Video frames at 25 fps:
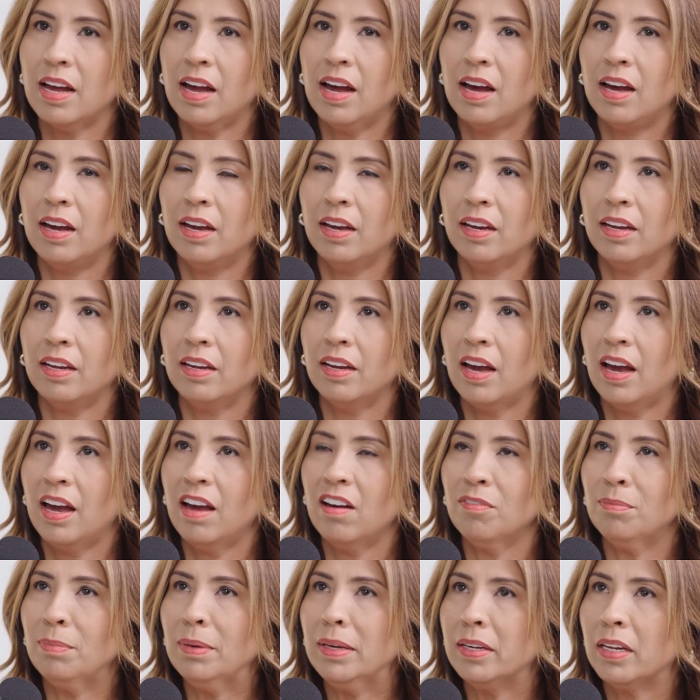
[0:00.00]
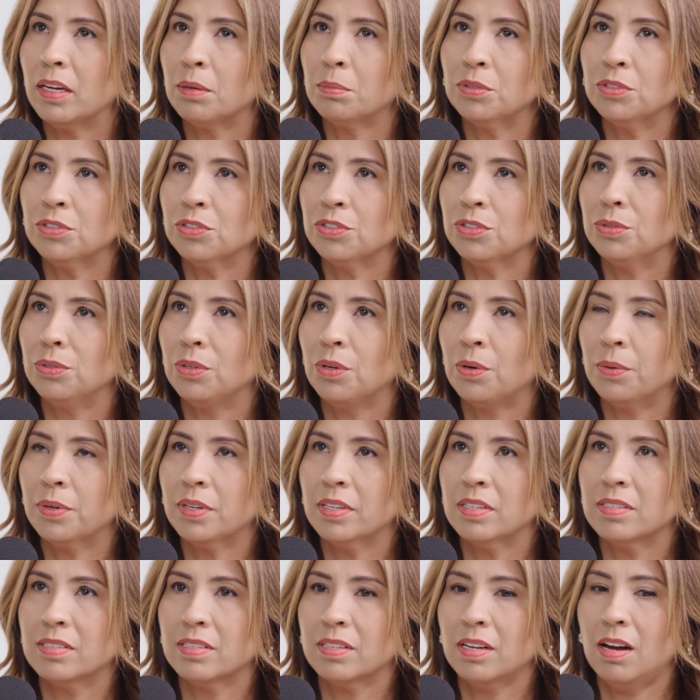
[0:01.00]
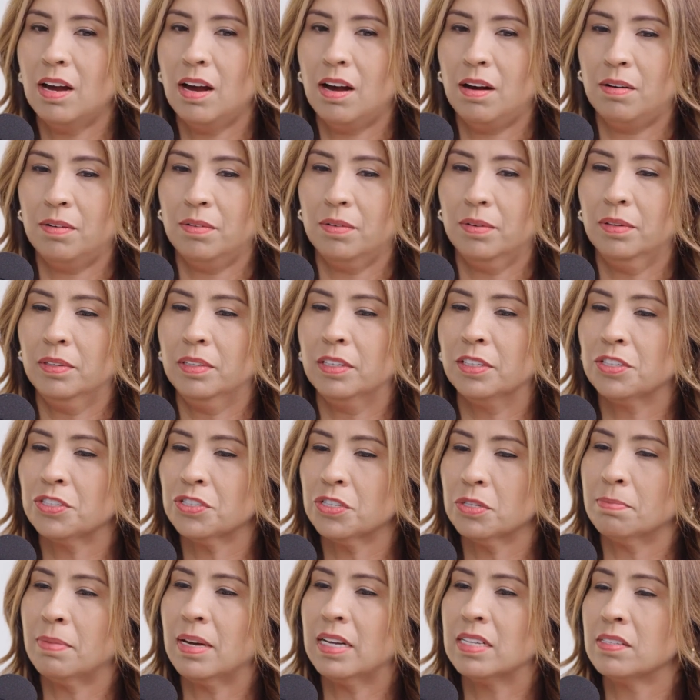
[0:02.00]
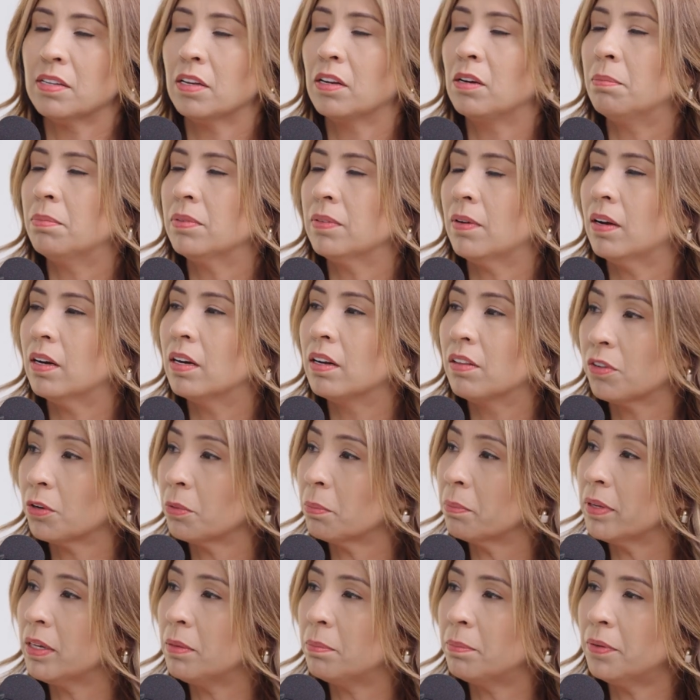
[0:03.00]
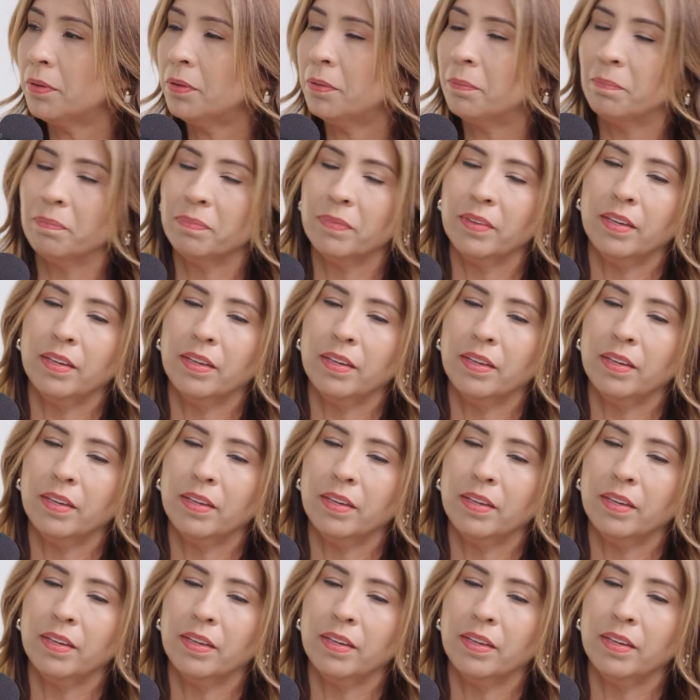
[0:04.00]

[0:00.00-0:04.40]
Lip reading: I have been able to notice how leadership has helped other people.